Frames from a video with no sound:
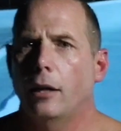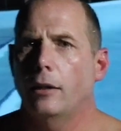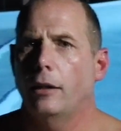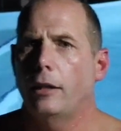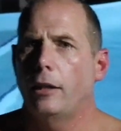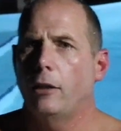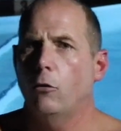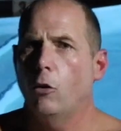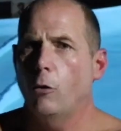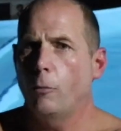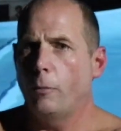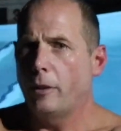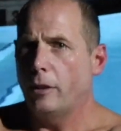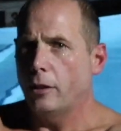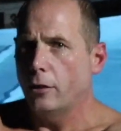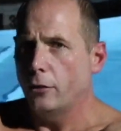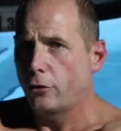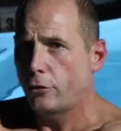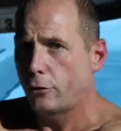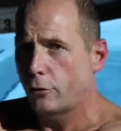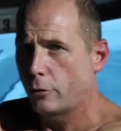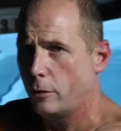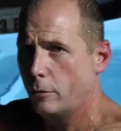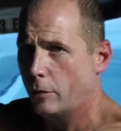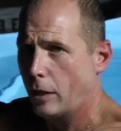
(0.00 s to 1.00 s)
in a
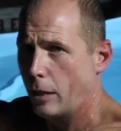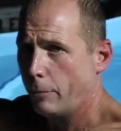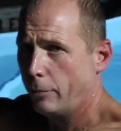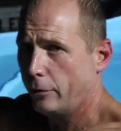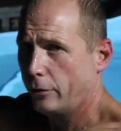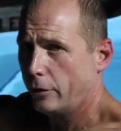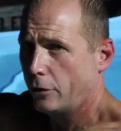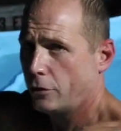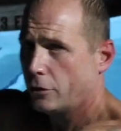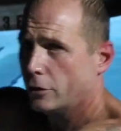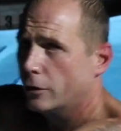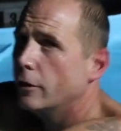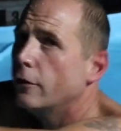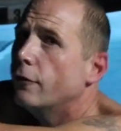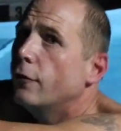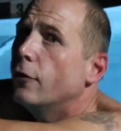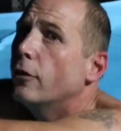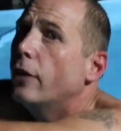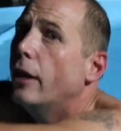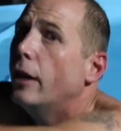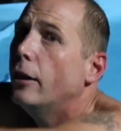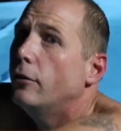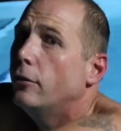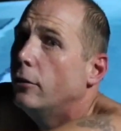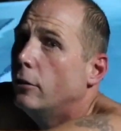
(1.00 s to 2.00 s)
streamlined position. If
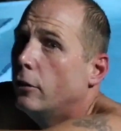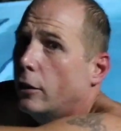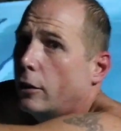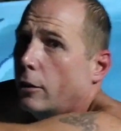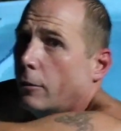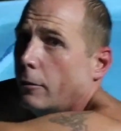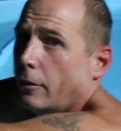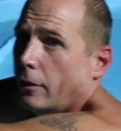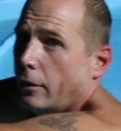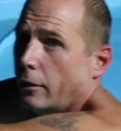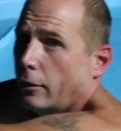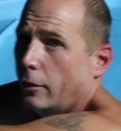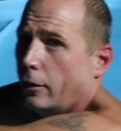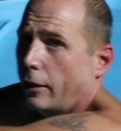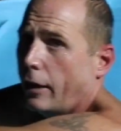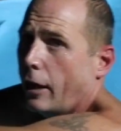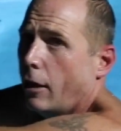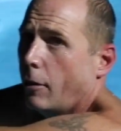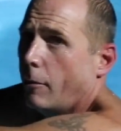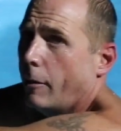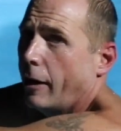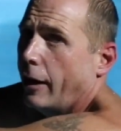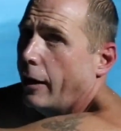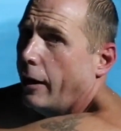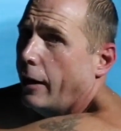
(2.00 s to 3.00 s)
your head, look
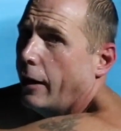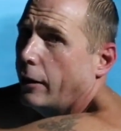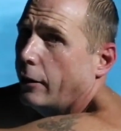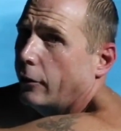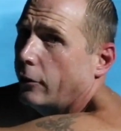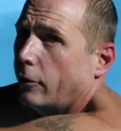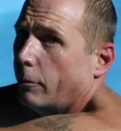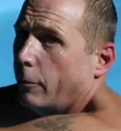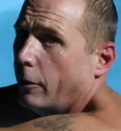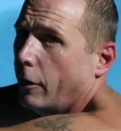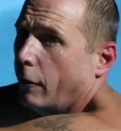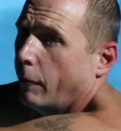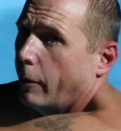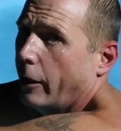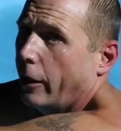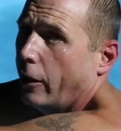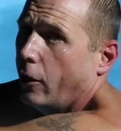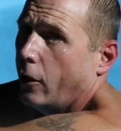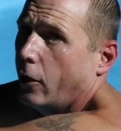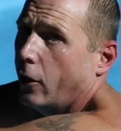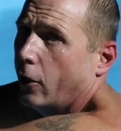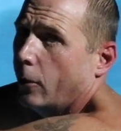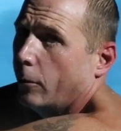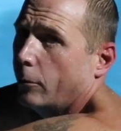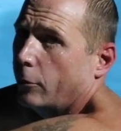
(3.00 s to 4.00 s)
how my head is above my
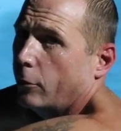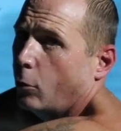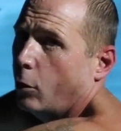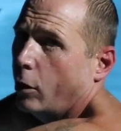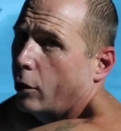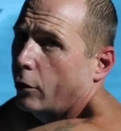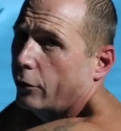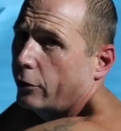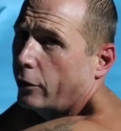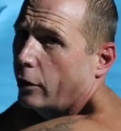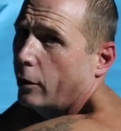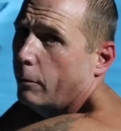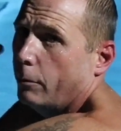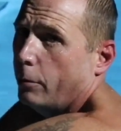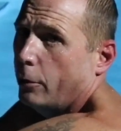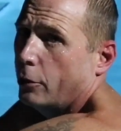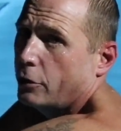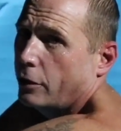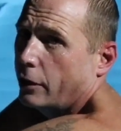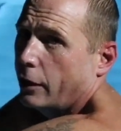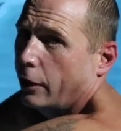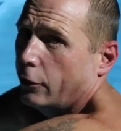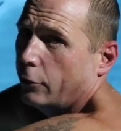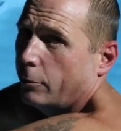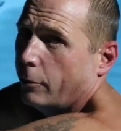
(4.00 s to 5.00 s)
arms, the water's going to
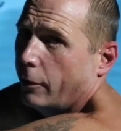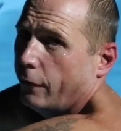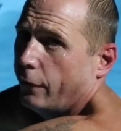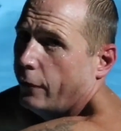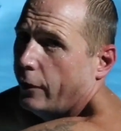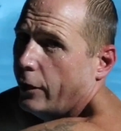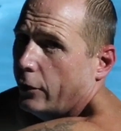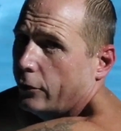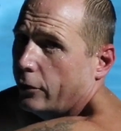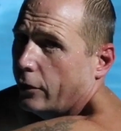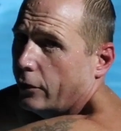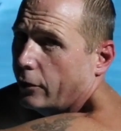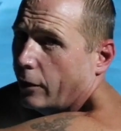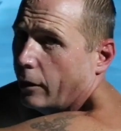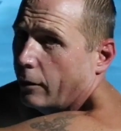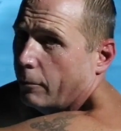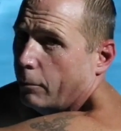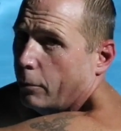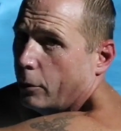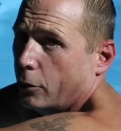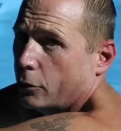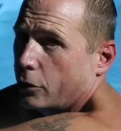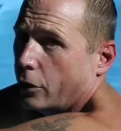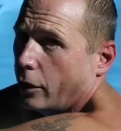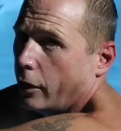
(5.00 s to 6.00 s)
push against my face as I
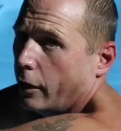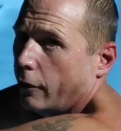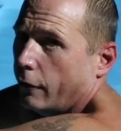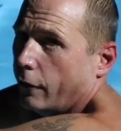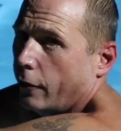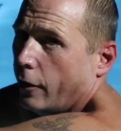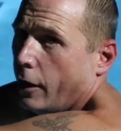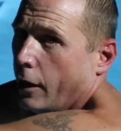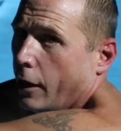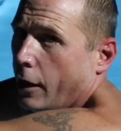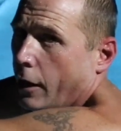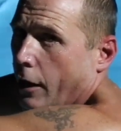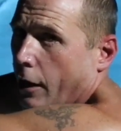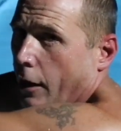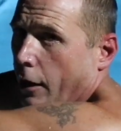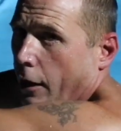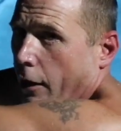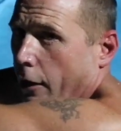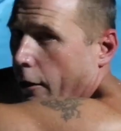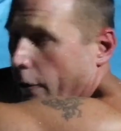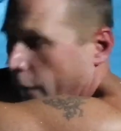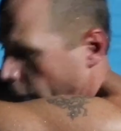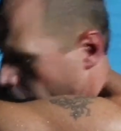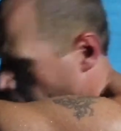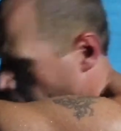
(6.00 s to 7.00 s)
push off. If